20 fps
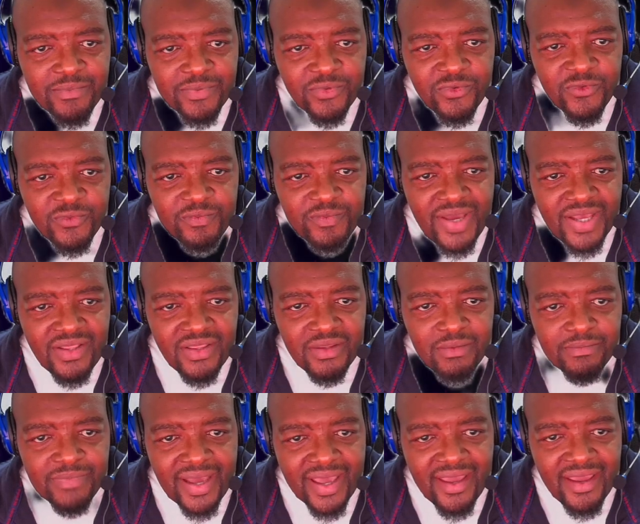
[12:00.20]
improvement
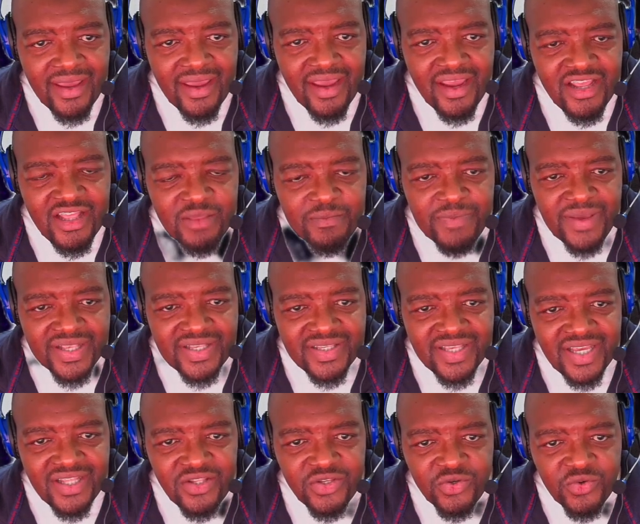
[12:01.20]
by
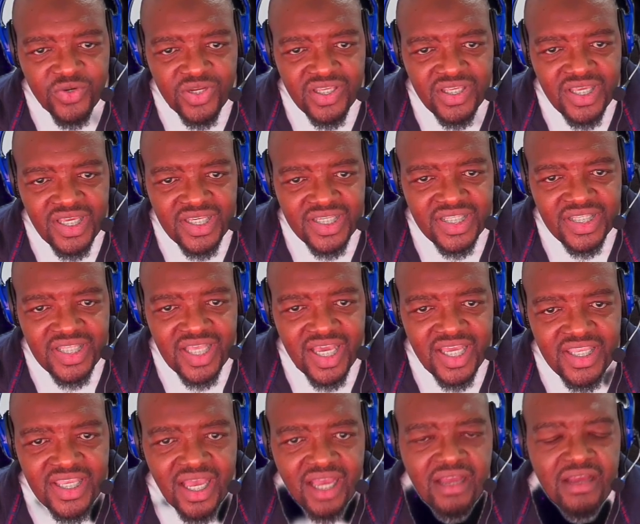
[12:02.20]
8% during his
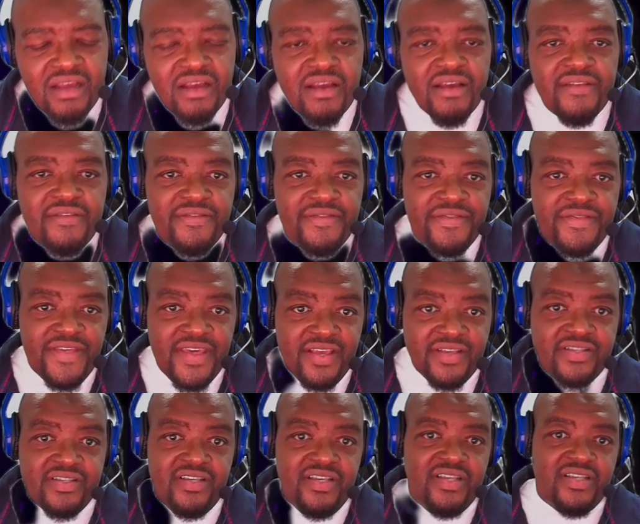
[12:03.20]
tenure.
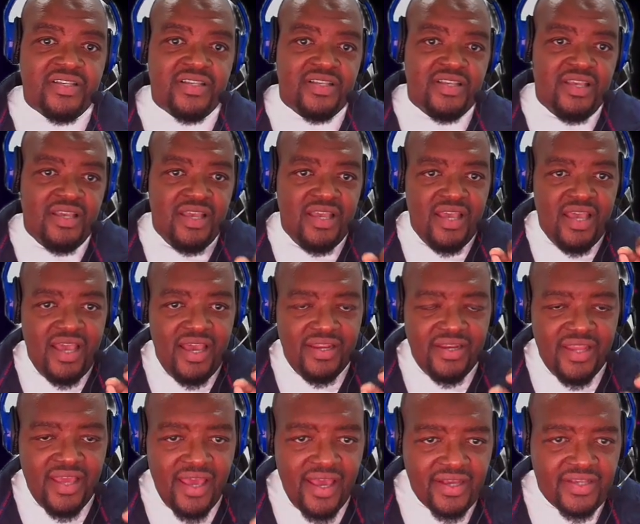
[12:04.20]
This is
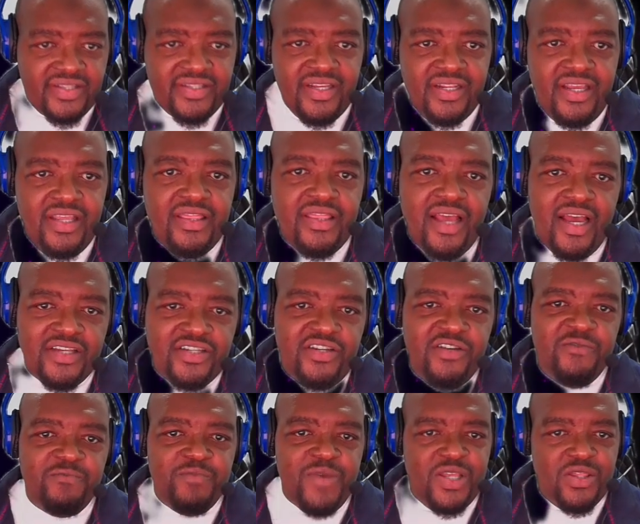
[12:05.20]
an excellent
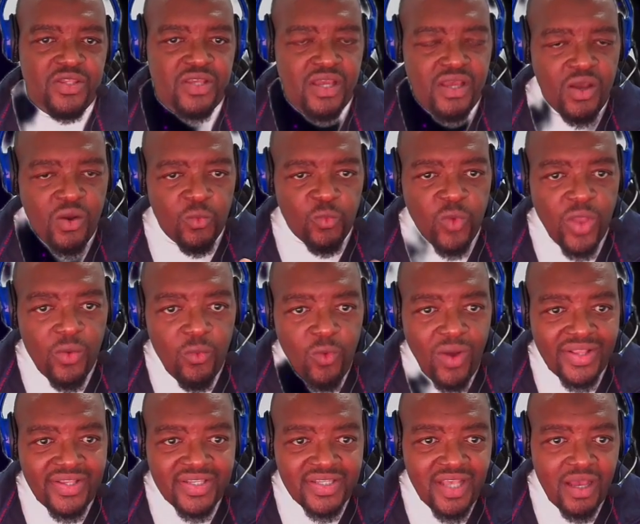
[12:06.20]
achievement. We
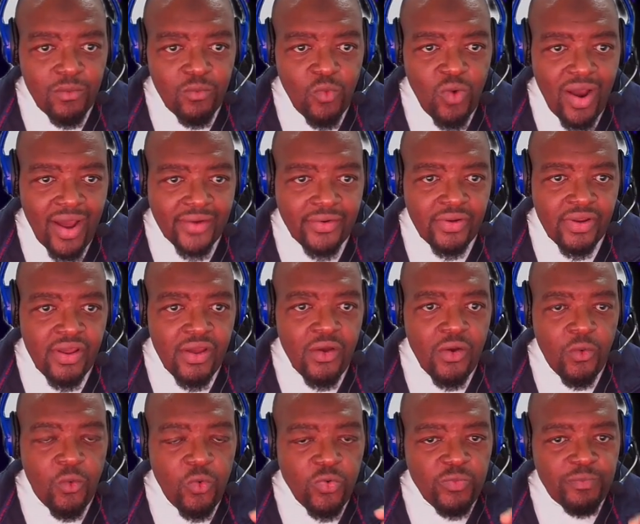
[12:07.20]
want someone
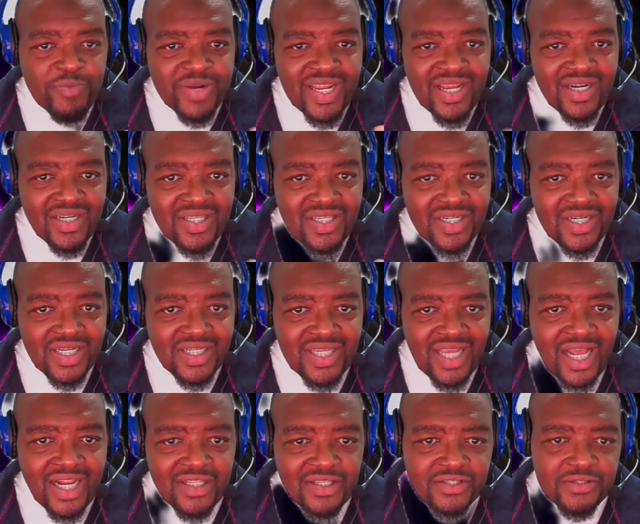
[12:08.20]
who brings
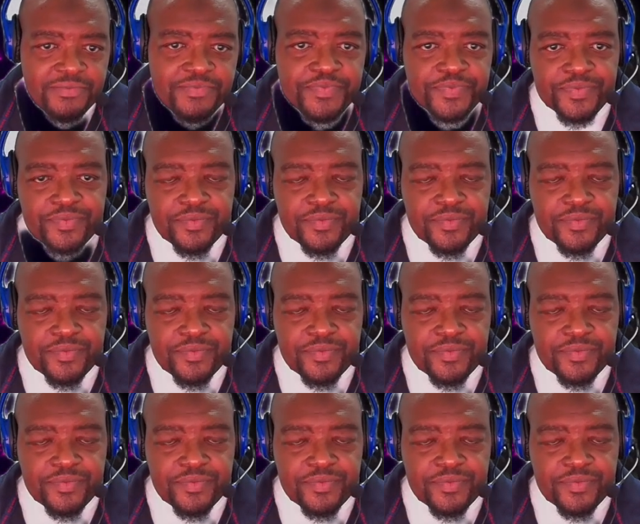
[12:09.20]
results.